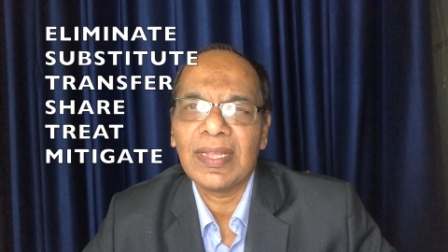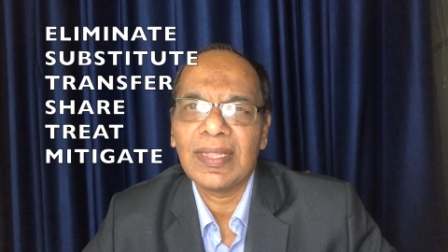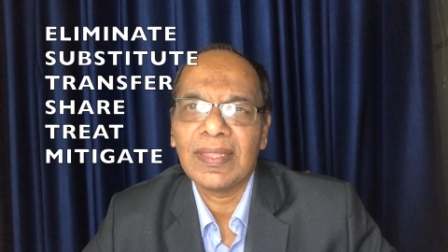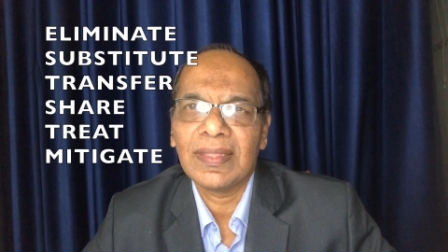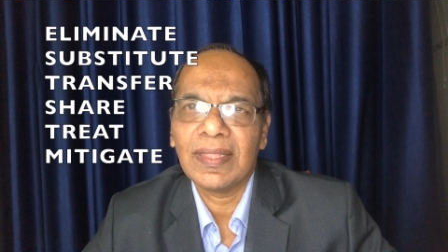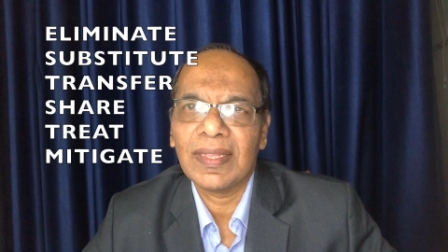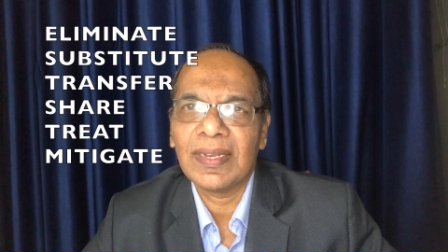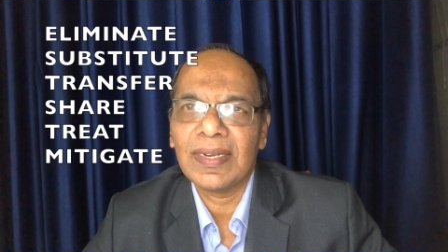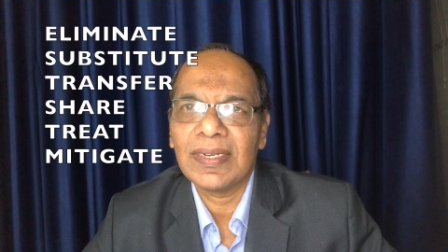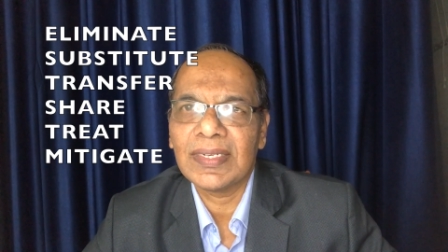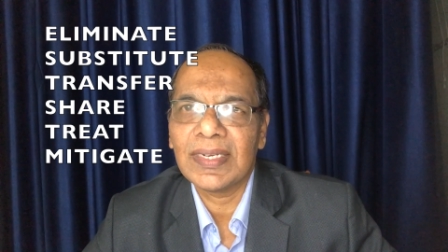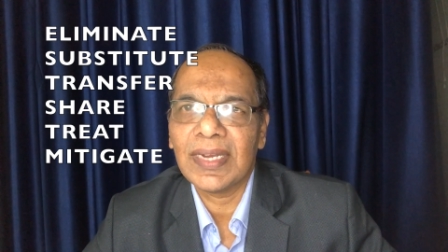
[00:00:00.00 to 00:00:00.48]

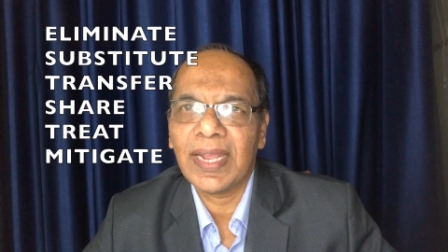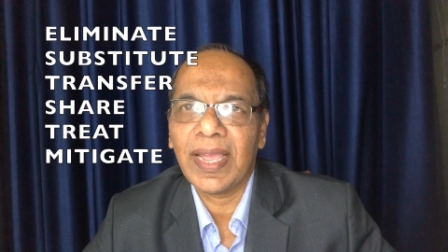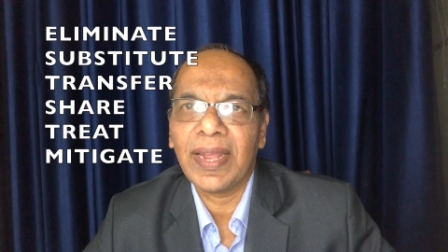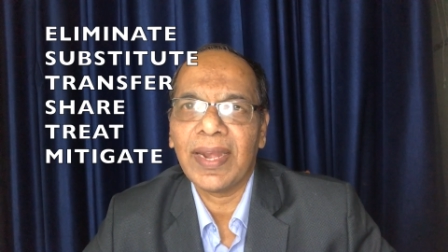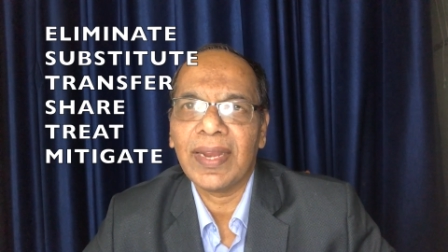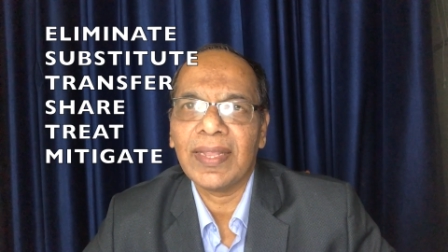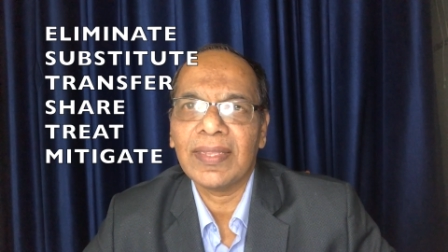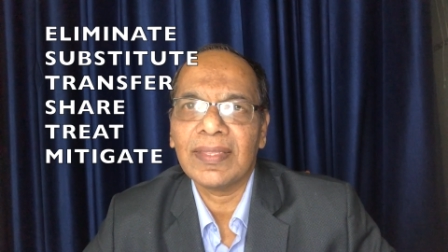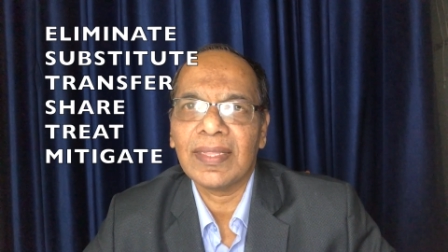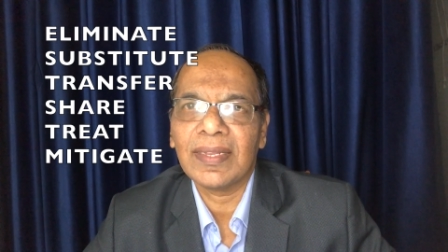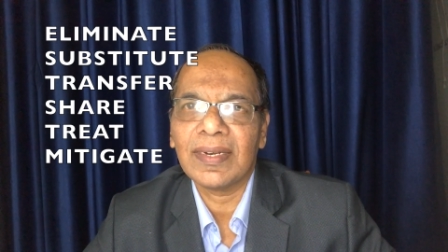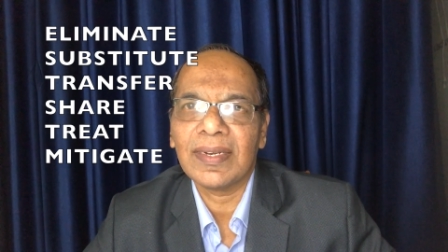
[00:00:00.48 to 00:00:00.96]
Then
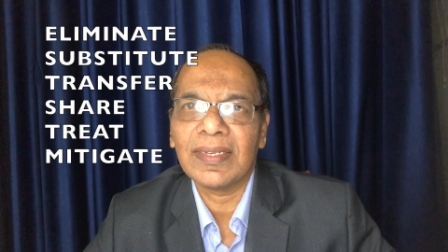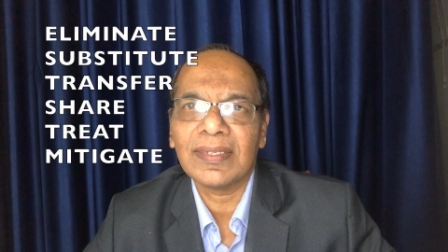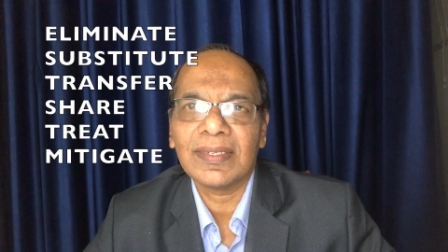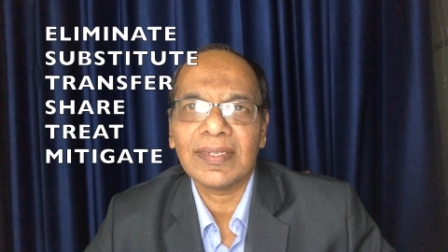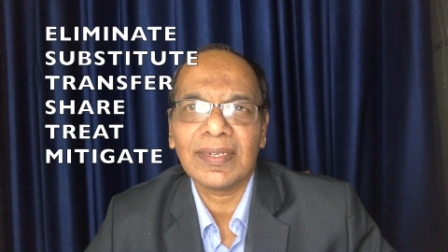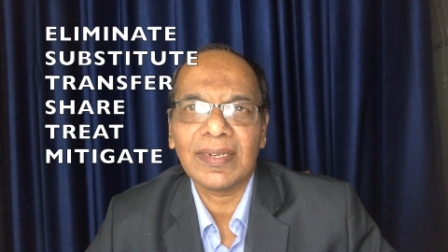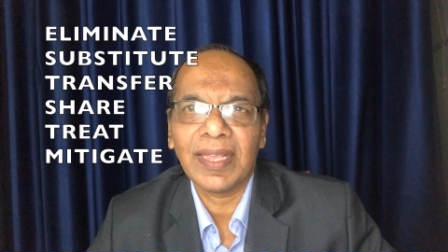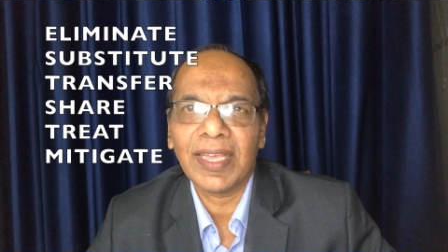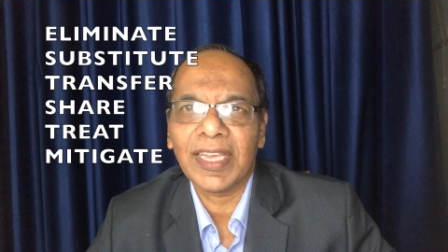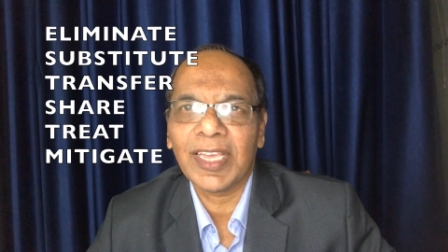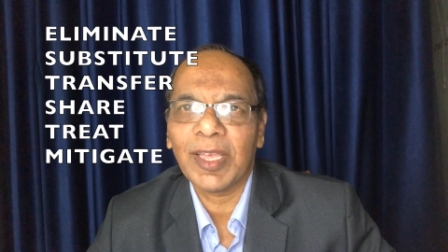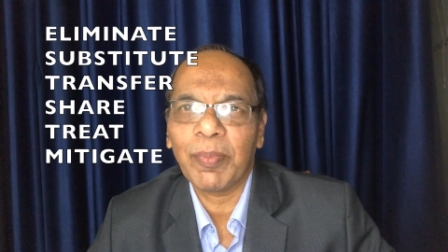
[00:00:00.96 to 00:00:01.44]
sharing the
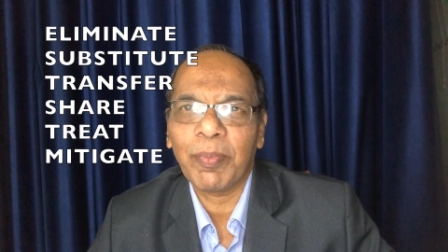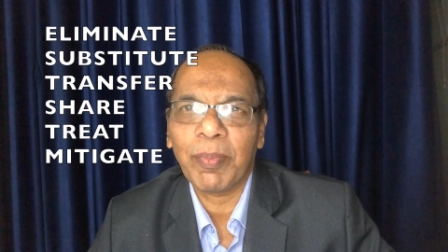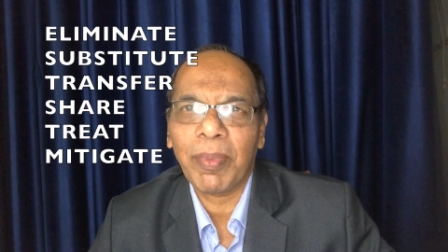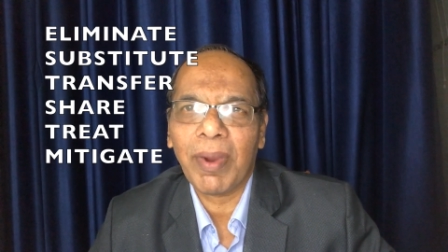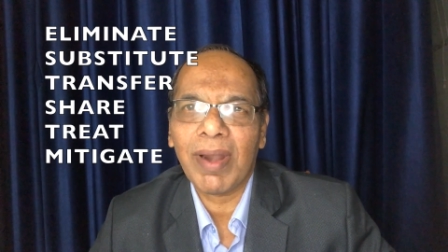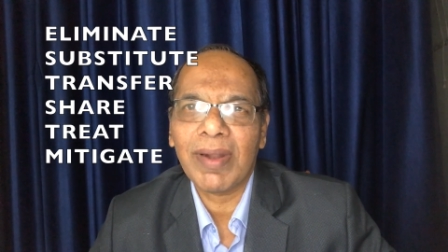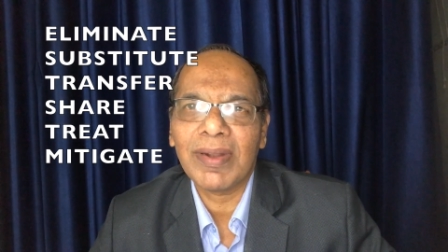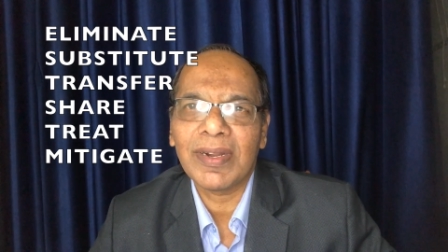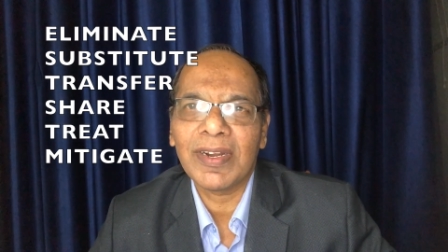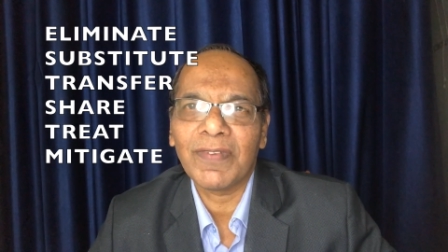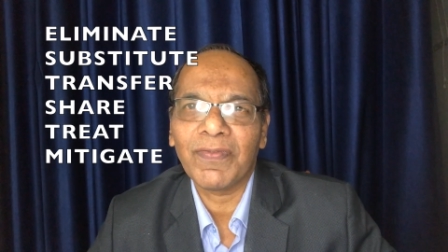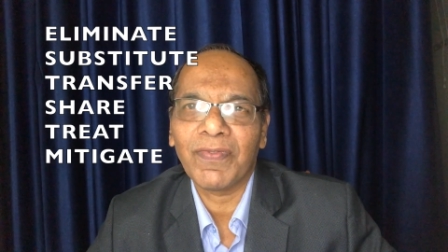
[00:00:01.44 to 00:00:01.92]
risk, take a
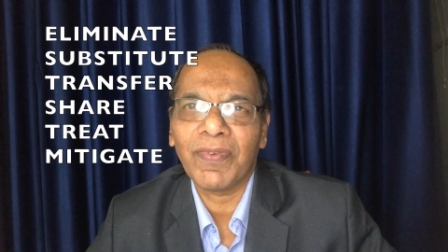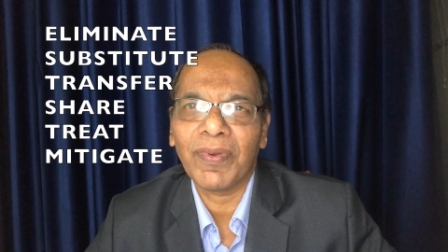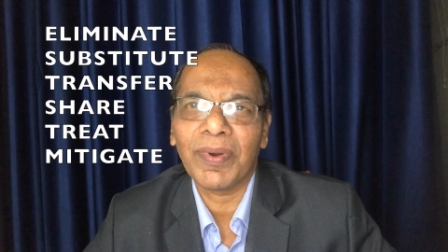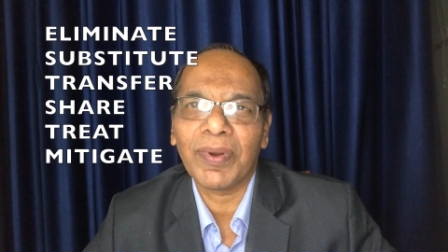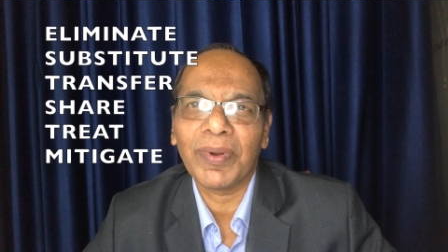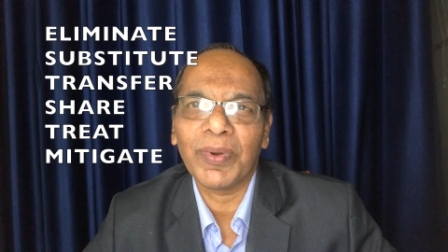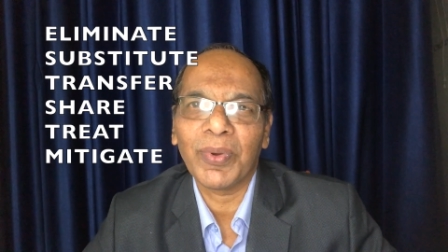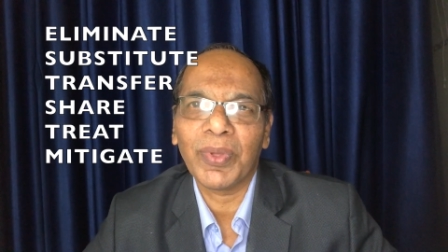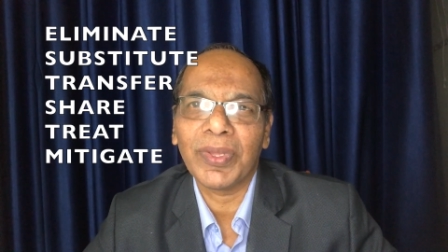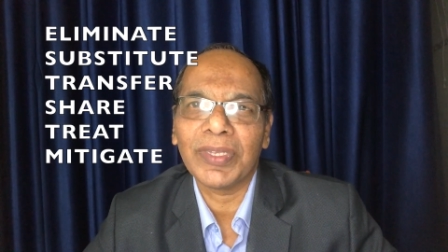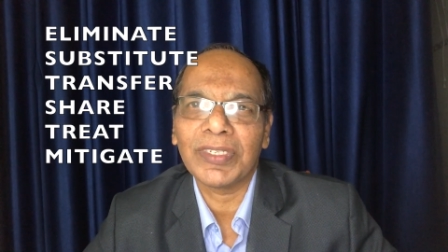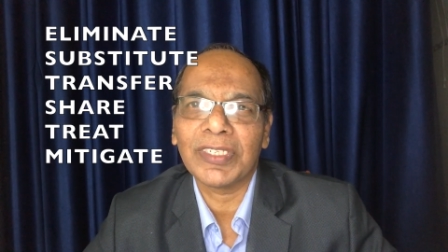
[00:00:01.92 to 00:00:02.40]
partner for
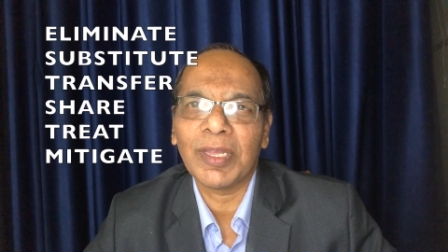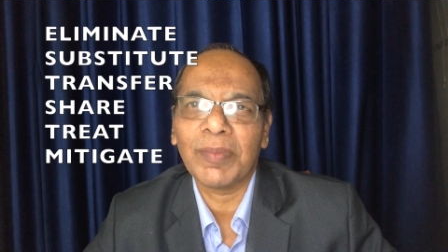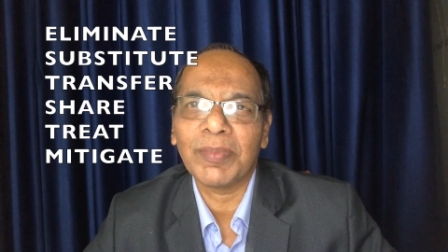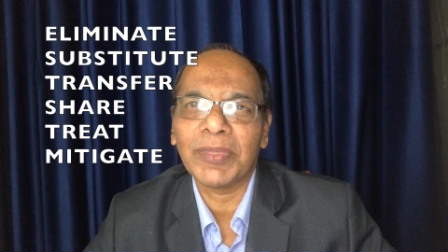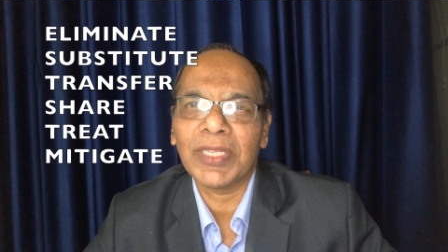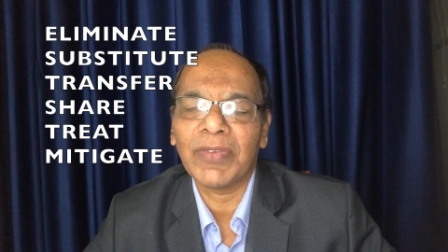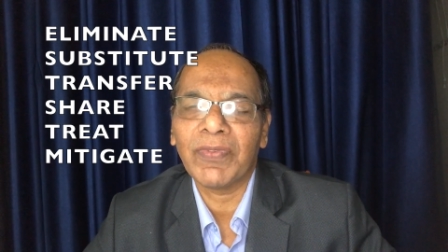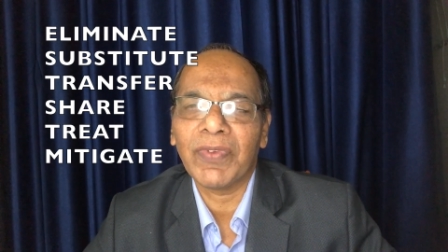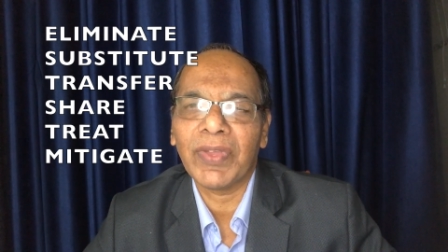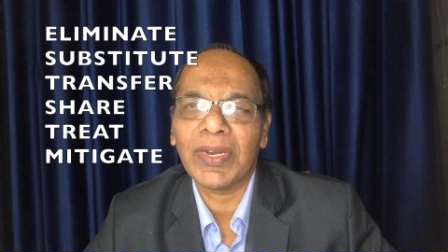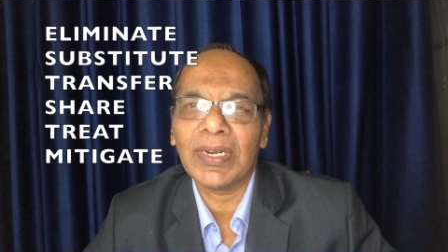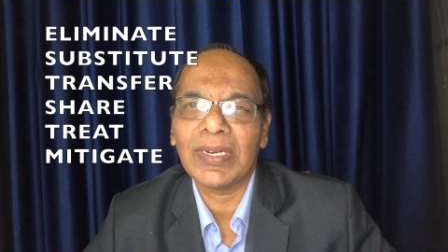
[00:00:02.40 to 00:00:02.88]
doing
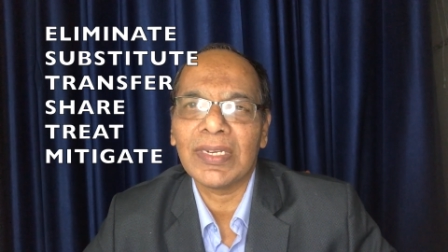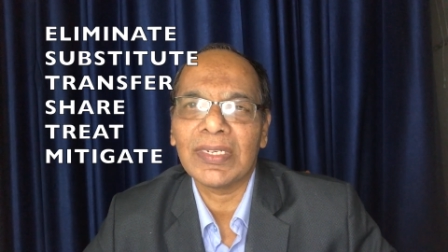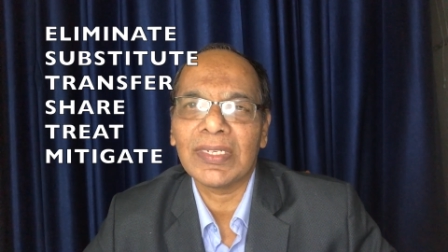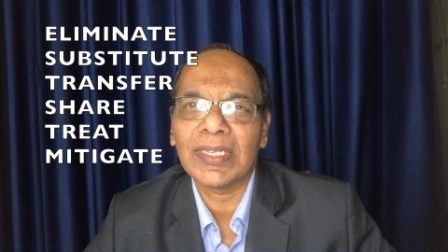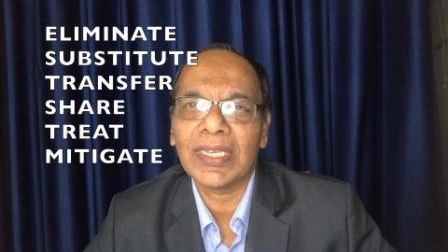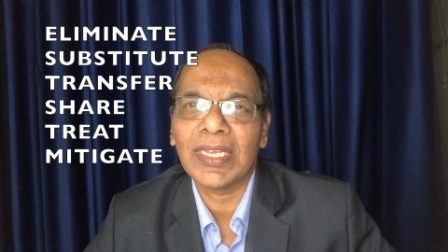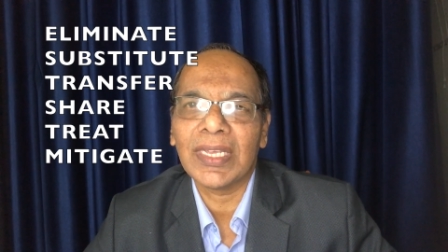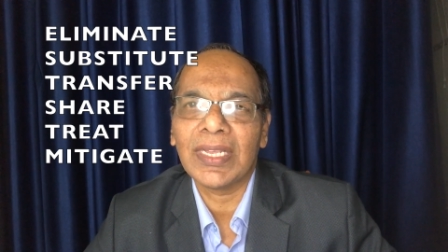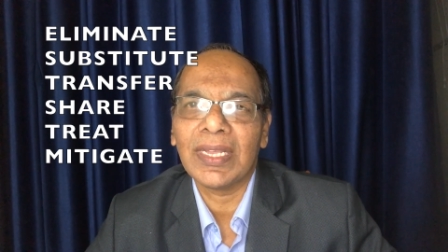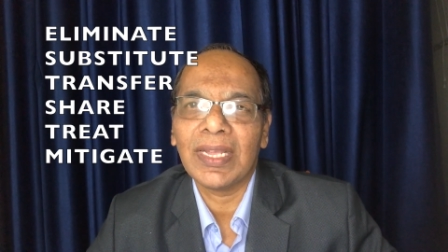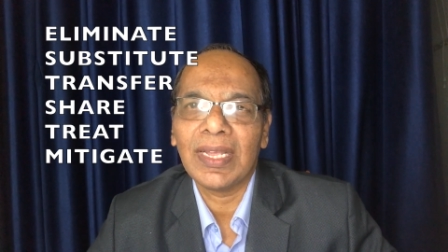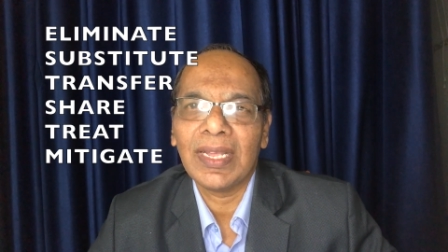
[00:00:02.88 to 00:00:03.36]
something very
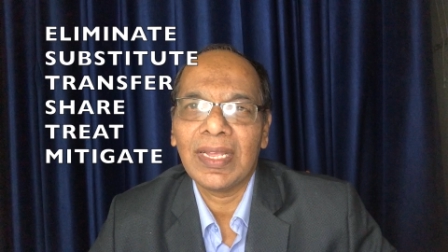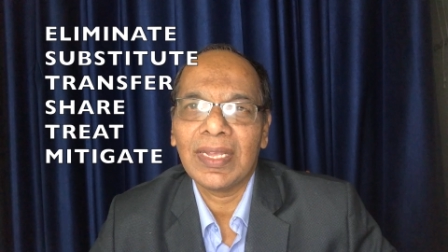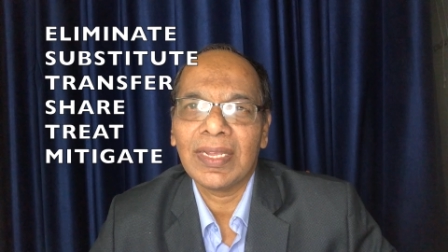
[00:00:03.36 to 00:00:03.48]
risky.